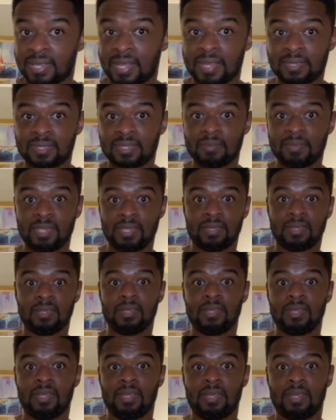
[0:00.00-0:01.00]
estimated
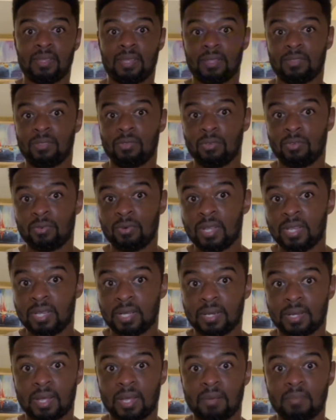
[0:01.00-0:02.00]
that the
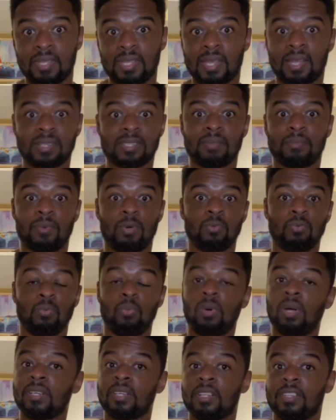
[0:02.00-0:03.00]
Ukrainian army has about
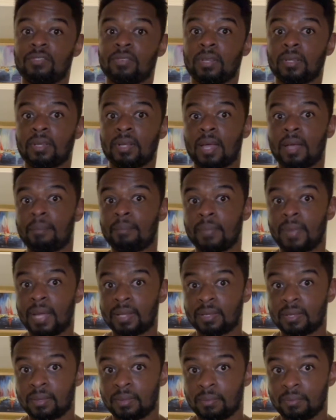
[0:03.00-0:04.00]
100
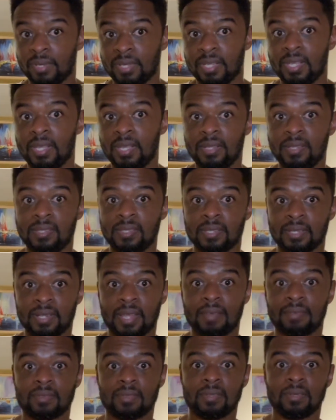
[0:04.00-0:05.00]
combat brigades
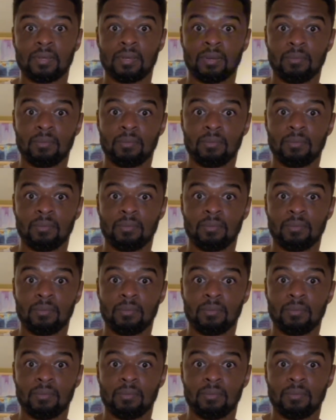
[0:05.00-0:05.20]
left,